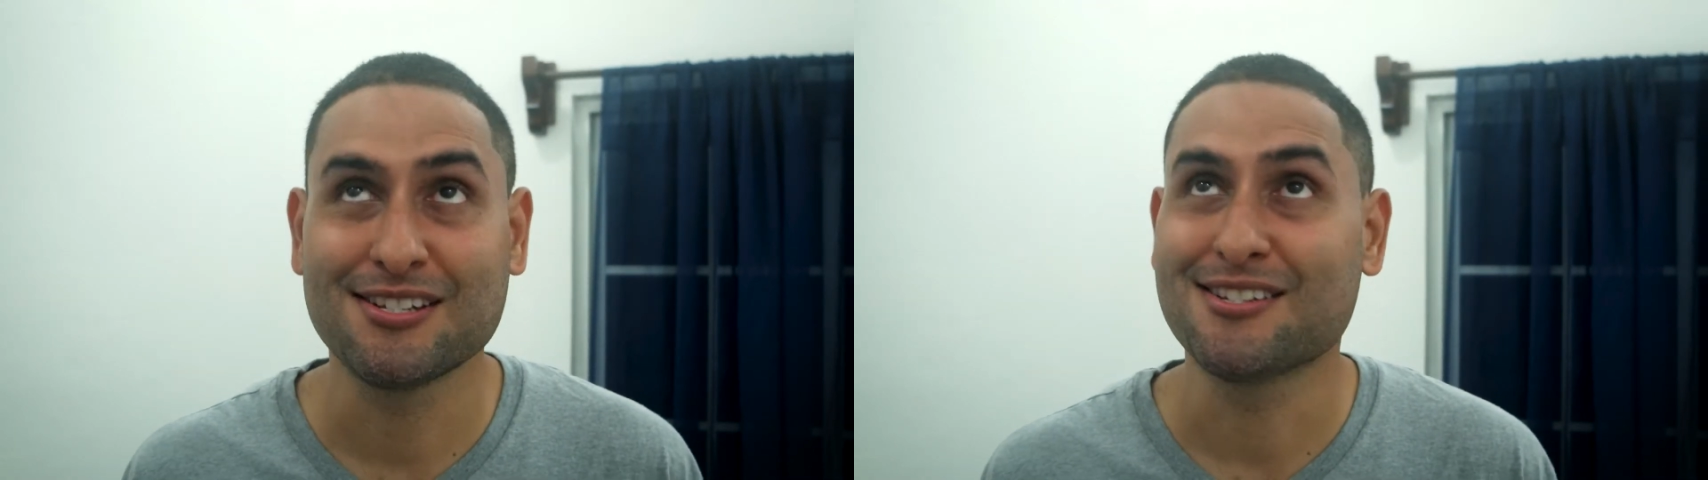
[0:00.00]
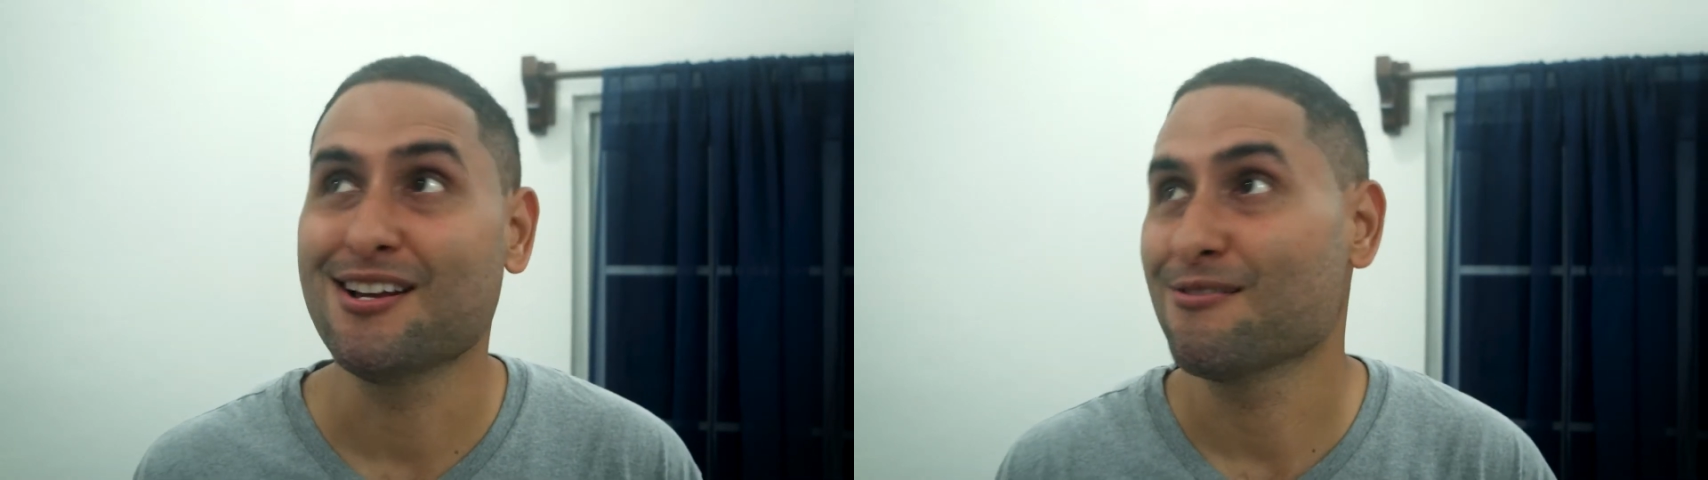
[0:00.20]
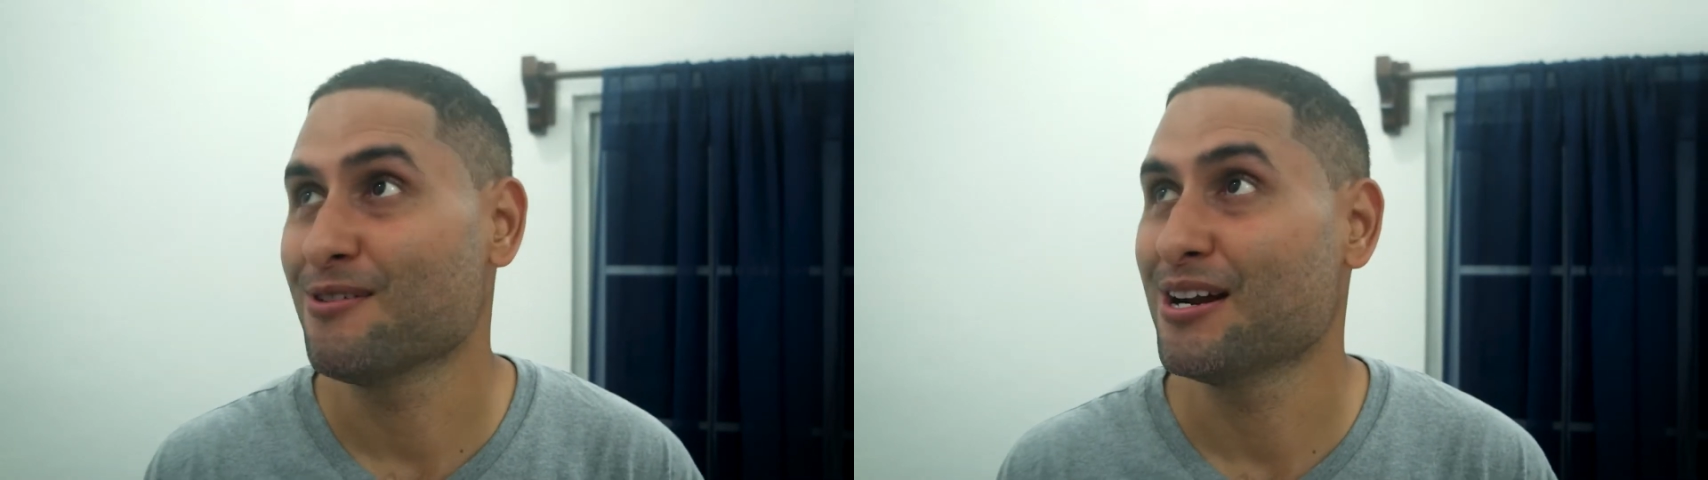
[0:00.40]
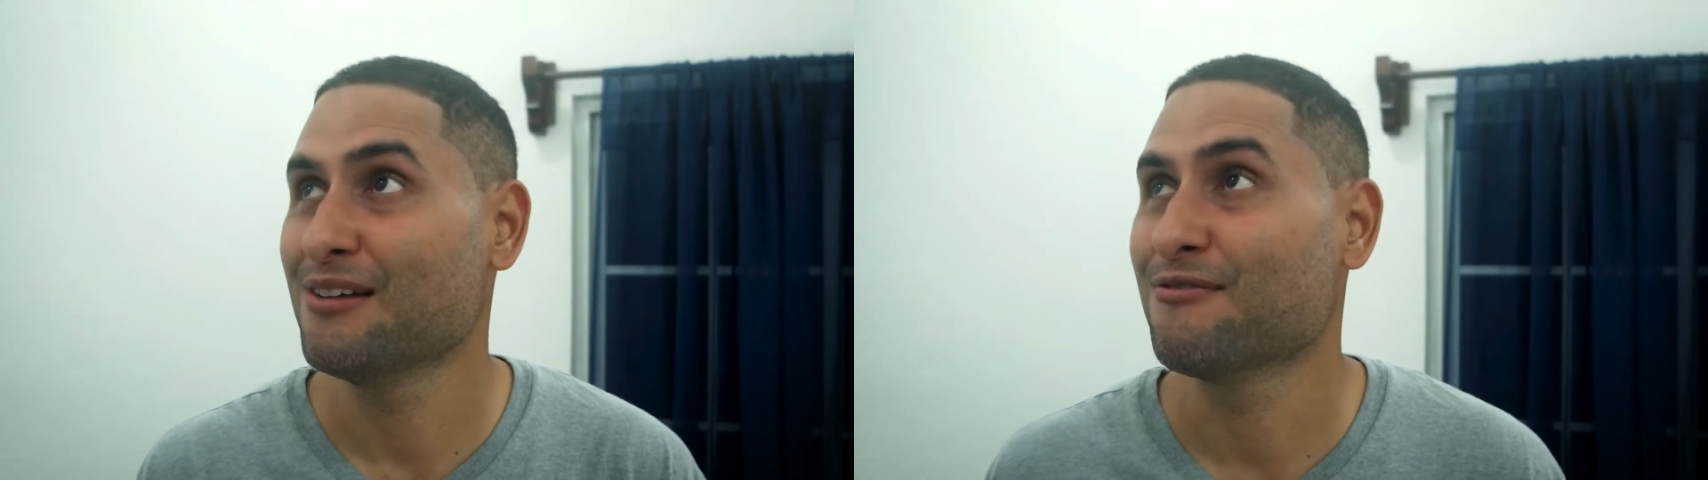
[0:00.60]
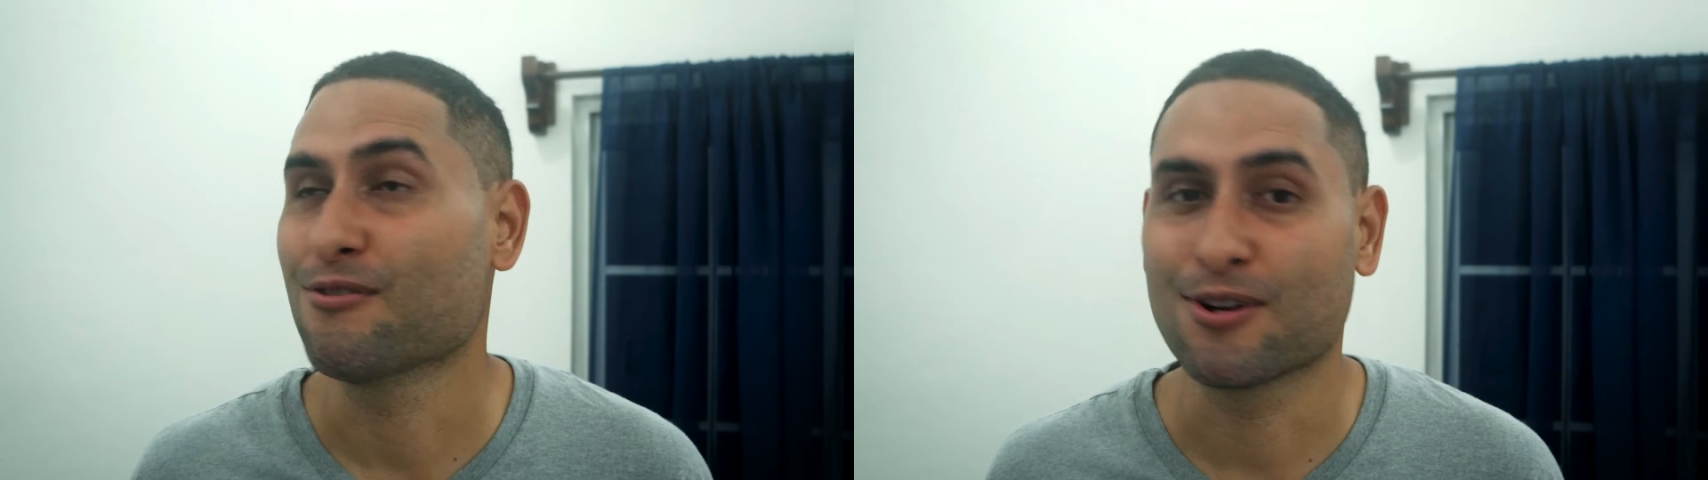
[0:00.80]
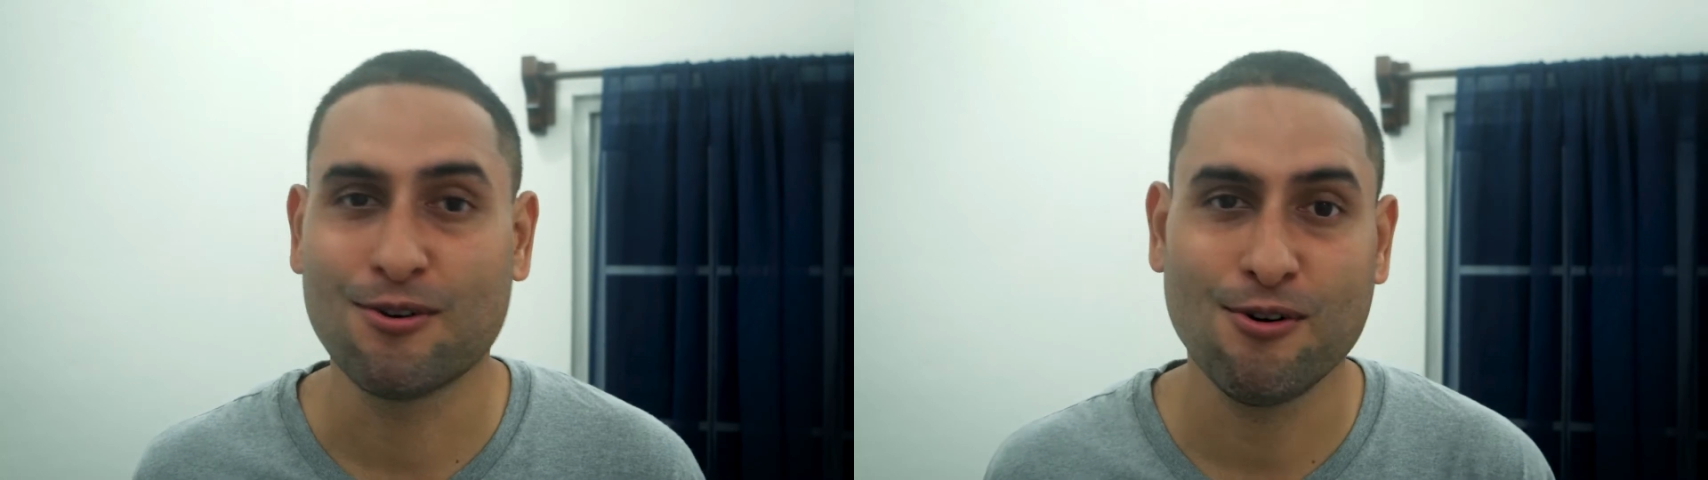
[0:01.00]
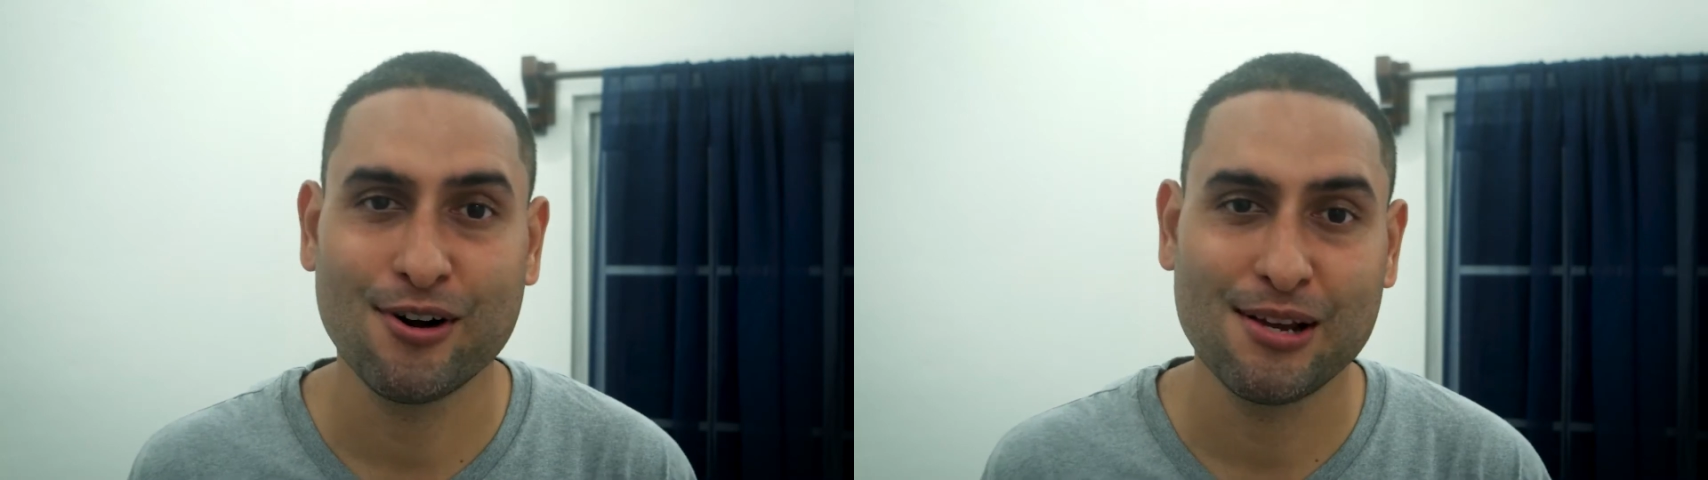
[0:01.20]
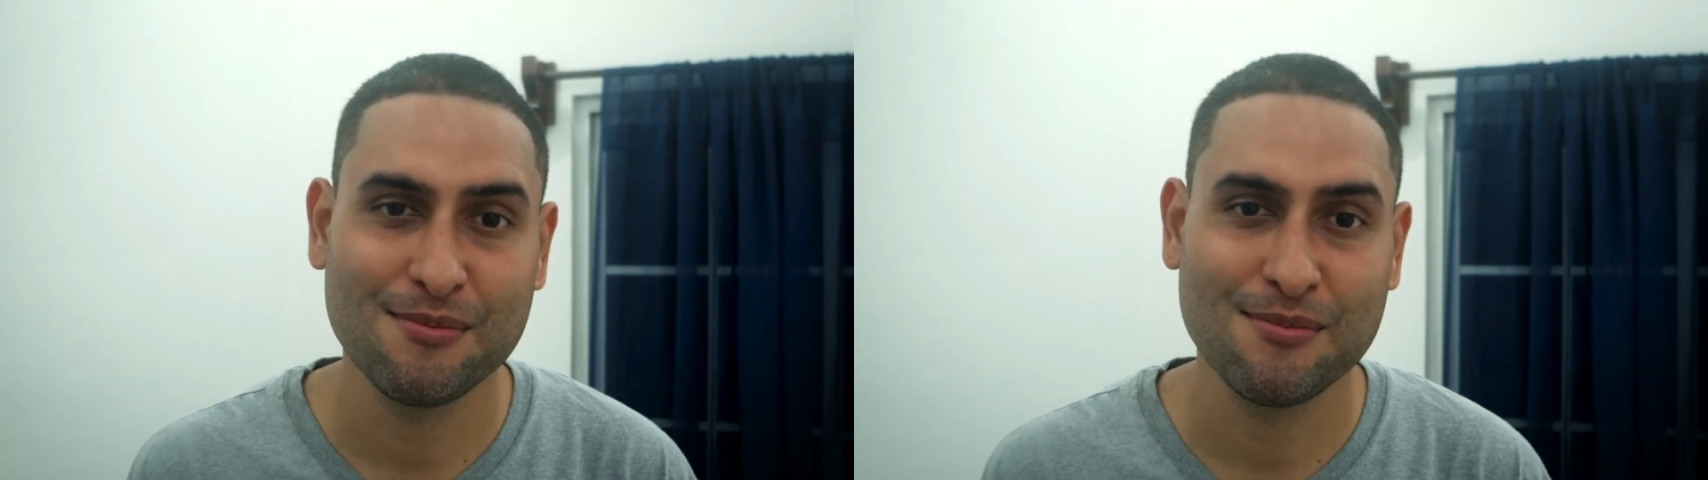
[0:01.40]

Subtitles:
It's not ready for recording,